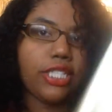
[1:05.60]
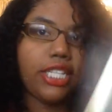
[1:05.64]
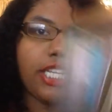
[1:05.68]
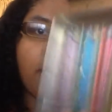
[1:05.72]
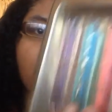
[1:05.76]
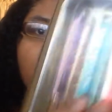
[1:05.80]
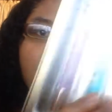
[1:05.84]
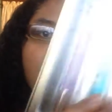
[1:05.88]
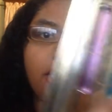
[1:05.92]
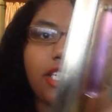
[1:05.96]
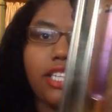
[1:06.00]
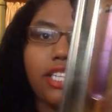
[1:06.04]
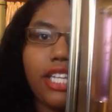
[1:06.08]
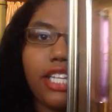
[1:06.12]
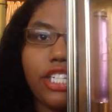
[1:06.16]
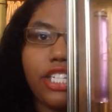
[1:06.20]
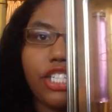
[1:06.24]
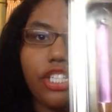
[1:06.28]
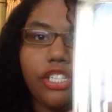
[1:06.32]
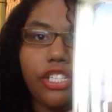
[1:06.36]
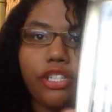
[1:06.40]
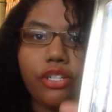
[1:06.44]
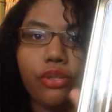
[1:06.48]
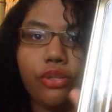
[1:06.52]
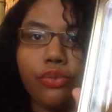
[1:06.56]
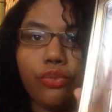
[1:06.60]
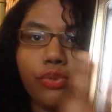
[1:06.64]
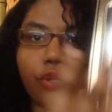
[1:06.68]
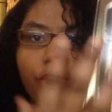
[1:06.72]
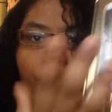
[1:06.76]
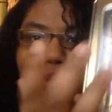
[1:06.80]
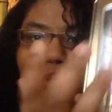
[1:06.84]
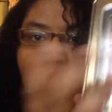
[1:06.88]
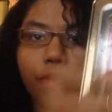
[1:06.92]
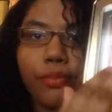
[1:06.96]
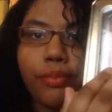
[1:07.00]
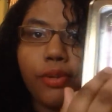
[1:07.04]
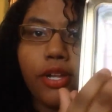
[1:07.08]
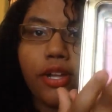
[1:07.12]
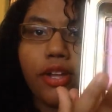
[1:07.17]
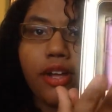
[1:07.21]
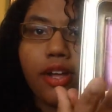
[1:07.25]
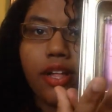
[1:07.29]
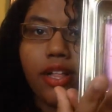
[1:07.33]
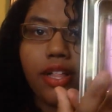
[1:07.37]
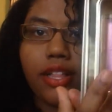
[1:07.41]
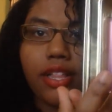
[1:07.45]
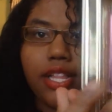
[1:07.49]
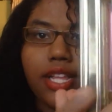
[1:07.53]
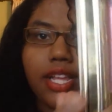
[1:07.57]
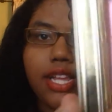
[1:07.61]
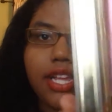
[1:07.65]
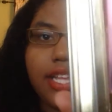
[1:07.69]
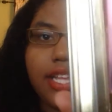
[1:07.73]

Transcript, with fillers: Sexy Collection little rollerball